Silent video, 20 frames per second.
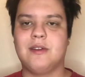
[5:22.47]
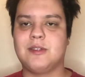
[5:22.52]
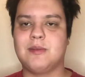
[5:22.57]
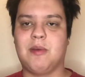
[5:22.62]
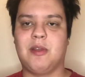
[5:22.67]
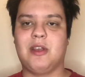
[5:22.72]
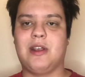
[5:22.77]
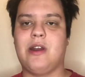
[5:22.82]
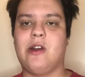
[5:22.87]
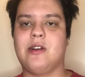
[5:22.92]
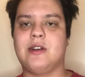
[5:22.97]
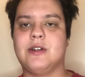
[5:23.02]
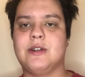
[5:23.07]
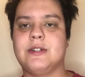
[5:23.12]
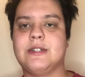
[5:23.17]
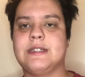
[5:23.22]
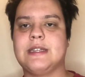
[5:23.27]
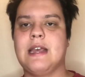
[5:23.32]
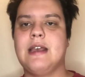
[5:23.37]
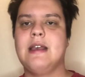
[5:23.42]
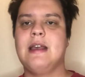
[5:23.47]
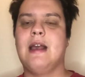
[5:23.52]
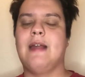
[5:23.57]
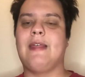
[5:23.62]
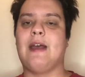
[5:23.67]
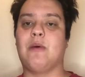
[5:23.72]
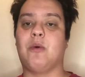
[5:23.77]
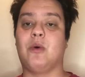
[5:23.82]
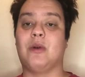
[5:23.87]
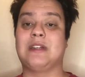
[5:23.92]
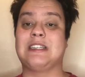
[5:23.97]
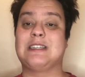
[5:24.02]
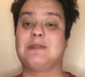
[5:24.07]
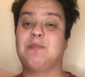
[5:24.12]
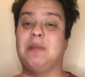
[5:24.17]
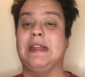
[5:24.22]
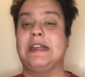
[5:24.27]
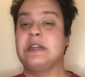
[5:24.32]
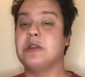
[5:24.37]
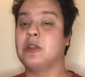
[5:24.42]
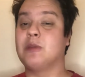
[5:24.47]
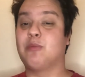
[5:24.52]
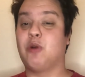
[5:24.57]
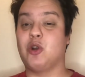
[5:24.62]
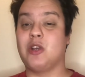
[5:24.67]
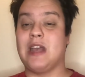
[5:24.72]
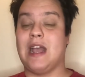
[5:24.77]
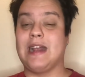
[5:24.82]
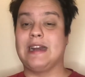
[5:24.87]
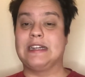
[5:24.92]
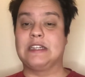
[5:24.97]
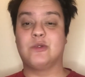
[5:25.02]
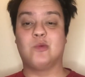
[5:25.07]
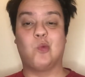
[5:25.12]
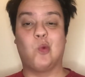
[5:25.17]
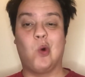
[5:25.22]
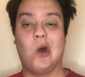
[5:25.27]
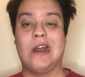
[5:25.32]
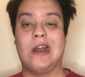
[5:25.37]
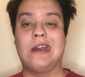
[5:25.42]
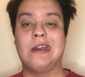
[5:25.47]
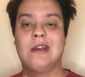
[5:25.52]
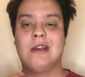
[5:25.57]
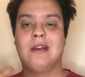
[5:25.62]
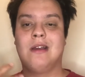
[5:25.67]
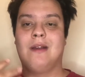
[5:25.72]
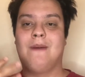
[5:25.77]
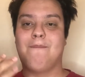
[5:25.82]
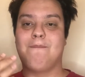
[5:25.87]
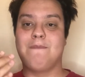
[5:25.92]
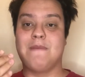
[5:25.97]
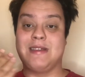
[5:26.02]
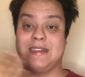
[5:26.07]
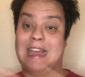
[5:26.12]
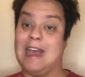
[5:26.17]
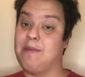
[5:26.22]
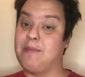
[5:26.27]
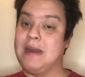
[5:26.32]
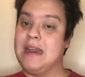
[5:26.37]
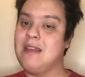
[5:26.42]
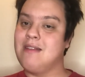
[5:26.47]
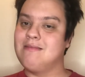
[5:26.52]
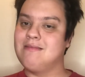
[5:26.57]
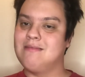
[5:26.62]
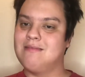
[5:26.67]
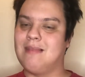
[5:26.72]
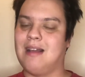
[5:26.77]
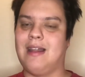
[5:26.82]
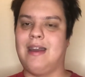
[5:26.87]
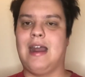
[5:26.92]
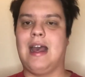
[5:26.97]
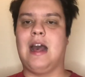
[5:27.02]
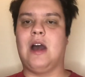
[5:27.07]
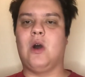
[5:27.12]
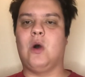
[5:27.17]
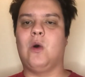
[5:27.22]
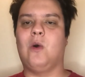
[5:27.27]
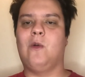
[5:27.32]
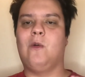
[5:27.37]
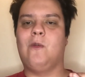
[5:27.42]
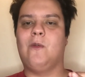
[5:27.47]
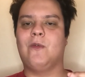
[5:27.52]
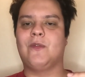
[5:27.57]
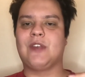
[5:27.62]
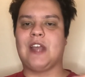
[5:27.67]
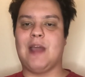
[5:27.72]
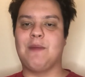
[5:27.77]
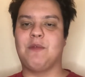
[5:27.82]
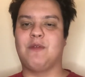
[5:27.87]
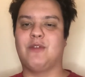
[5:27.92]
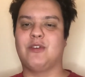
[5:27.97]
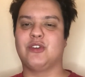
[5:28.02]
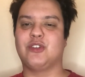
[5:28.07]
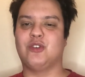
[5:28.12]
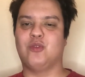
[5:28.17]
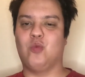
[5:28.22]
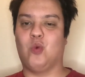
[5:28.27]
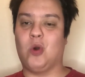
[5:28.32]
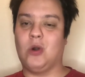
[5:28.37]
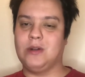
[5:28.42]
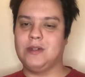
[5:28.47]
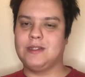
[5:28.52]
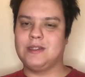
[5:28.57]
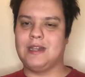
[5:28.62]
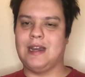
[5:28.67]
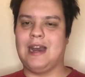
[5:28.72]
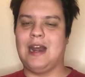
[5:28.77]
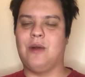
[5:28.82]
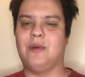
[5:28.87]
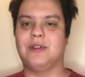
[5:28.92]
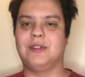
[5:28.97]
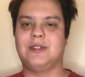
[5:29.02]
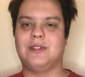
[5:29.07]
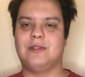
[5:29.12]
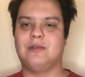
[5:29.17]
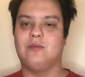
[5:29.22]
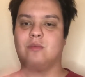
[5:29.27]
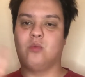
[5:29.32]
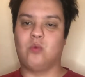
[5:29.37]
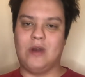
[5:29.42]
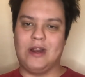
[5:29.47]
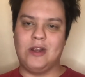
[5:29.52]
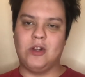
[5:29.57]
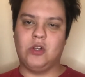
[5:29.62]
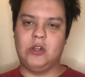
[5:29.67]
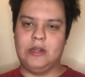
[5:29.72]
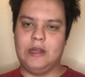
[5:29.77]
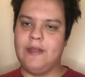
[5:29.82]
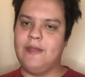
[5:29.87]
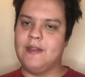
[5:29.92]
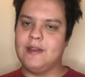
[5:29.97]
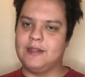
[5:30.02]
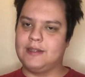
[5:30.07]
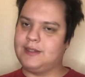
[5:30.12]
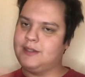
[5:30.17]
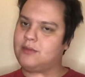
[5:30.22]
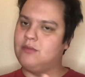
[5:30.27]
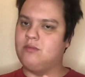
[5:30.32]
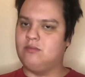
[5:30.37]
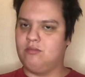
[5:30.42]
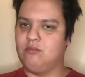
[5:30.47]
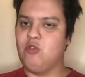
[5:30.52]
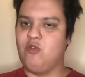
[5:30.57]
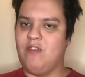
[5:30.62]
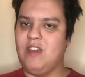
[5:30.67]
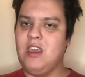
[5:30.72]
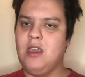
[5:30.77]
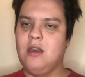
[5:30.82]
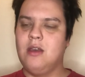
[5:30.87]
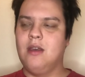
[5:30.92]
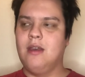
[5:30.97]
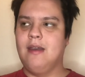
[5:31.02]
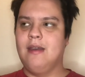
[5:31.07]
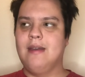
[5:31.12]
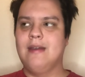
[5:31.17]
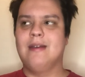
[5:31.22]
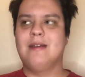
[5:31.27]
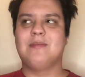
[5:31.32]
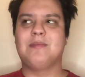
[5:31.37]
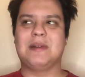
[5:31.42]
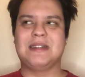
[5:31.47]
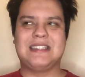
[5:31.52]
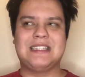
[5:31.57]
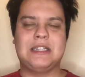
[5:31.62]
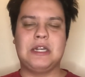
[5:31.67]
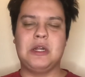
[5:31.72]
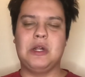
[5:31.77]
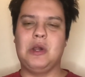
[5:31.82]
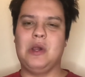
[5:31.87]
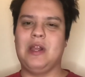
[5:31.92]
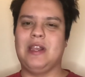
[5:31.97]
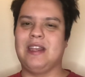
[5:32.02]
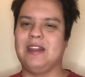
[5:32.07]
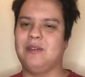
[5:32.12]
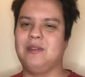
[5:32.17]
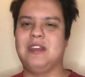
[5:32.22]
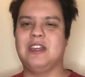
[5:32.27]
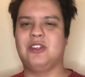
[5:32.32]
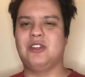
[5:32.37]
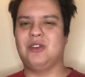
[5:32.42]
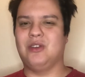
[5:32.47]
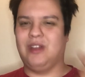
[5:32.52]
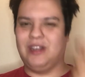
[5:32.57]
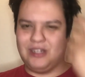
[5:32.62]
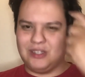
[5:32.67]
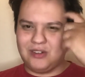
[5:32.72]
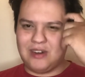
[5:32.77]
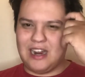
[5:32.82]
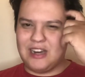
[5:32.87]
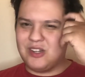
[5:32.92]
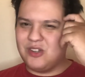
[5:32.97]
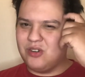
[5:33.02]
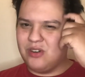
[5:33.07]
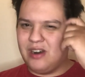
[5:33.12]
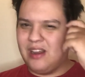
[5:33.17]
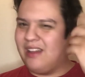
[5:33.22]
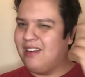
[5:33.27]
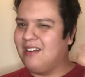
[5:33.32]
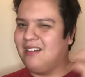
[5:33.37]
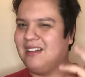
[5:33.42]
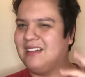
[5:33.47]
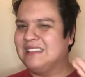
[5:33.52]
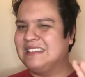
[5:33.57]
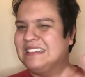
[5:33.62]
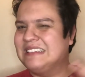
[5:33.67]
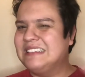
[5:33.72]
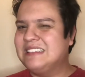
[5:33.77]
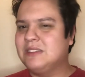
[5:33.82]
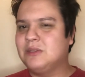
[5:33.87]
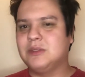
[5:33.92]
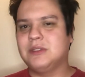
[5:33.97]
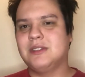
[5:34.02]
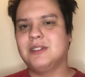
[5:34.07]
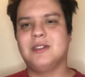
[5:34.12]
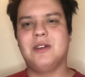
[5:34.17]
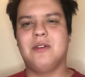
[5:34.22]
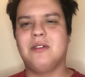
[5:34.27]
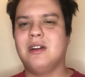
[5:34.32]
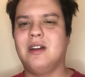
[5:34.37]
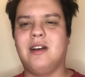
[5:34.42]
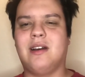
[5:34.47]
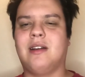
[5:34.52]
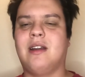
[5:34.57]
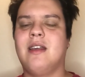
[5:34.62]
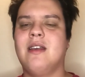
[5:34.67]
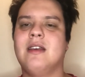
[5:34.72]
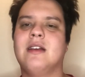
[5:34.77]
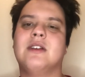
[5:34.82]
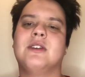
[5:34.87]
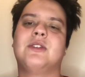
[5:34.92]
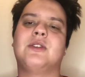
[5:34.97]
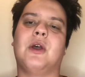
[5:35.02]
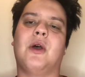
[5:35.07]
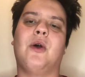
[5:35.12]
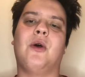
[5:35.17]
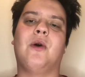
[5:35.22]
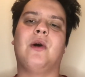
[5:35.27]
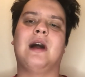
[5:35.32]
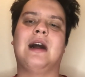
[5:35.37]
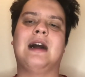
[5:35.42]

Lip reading: characters that will explain to the protagonist what is happening and how time inversion works and how it's real in this movie. But still, it can get you like scratching your head. You're like, what's going on? So,